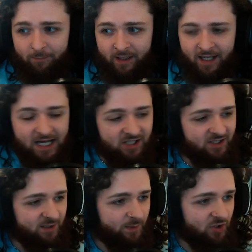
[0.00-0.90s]
but it
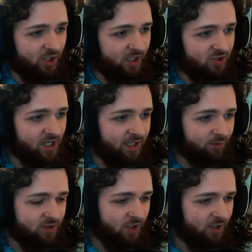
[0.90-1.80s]
actually has been changed and it
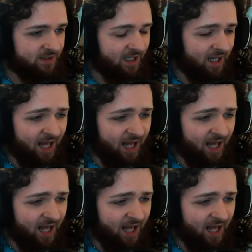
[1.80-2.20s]
returns